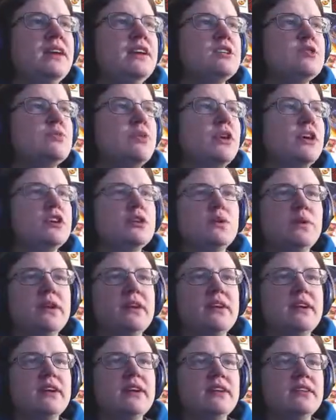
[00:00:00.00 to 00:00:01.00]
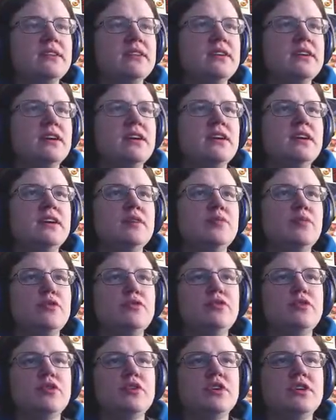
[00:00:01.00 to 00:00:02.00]
us part of the way there
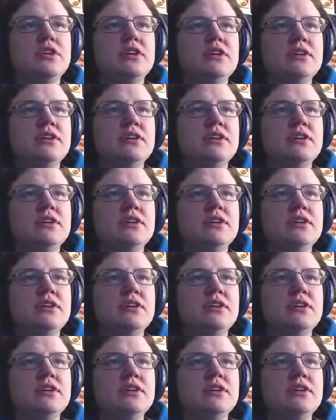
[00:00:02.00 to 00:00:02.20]
before